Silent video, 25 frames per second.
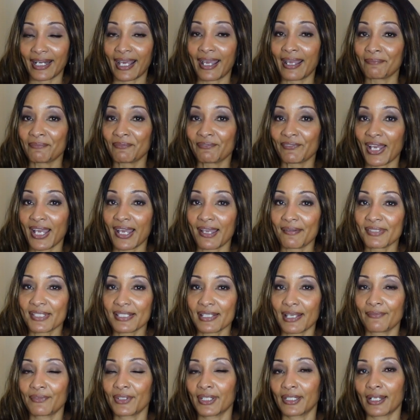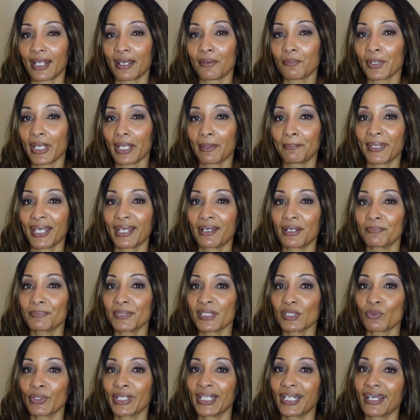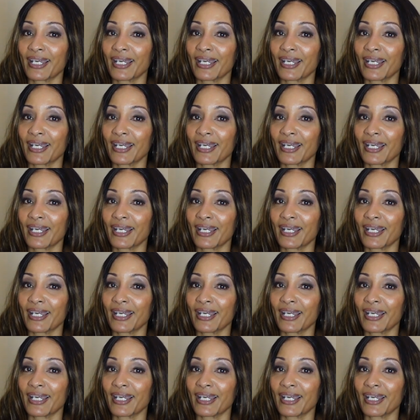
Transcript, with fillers: I'm 5'7", and I weigh about between